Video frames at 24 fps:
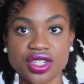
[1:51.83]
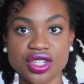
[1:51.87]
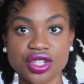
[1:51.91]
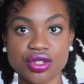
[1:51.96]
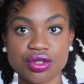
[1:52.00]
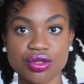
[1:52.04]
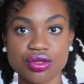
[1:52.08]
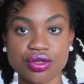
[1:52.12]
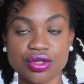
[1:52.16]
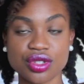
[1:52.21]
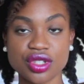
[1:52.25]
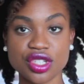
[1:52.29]

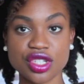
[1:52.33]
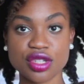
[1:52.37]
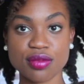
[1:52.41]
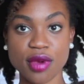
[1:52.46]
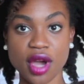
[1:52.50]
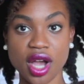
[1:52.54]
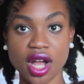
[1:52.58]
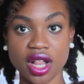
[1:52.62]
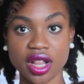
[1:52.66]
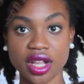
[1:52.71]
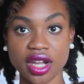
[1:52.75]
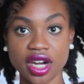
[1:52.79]
2
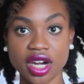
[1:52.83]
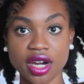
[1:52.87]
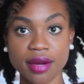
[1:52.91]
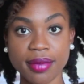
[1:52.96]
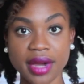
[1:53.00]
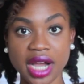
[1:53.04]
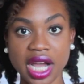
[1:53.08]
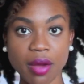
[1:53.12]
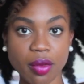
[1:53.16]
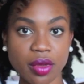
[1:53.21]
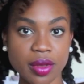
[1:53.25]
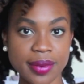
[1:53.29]
smaller
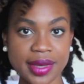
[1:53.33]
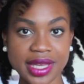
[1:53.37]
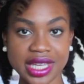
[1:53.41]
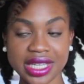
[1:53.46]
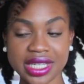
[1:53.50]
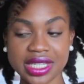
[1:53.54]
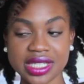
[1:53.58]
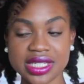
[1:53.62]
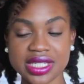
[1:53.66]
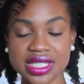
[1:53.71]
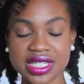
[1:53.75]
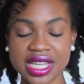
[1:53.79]
bobby
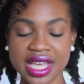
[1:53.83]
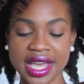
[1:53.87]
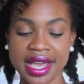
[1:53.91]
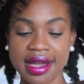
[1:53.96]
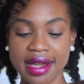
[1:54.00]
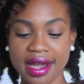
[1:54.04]
pins.